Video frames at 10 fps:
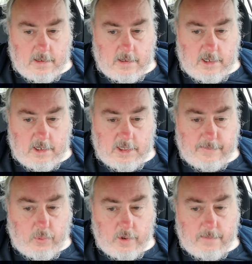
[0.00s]
he's been
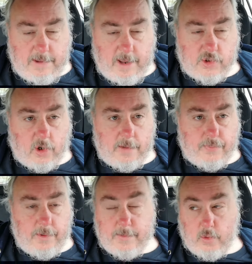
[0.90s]
put in Mountjoy,
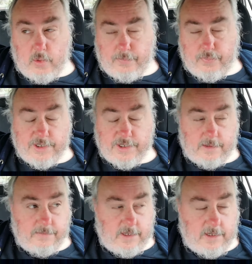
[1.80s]
he's been put in
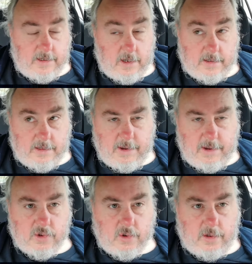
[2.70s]
prison in, I think,
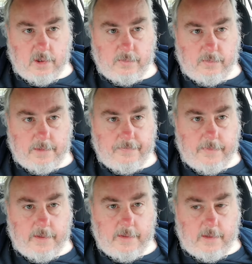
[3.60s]
Mountjoy in Dublin.
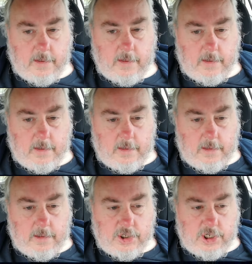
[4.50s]

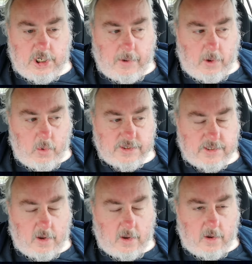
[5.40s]
She
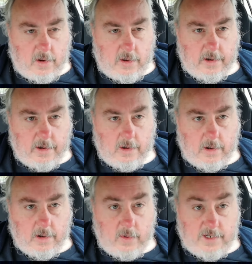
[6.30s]
posted on her,
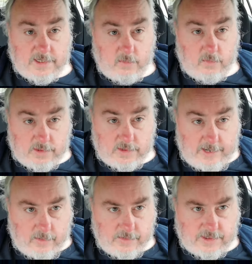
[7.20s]
when this was
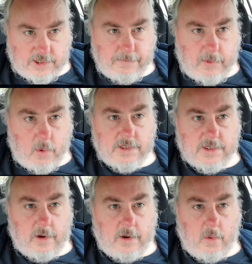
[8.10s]
announced, she posted
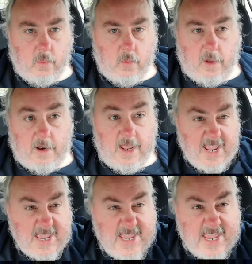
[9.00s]
on her wall,
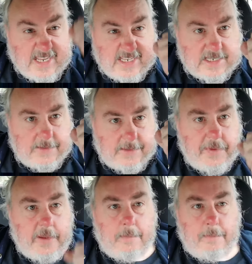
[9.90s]
yes,
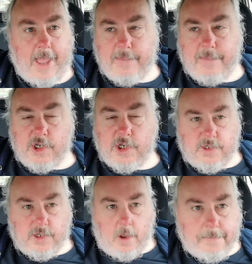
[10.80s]
bam, she was gone.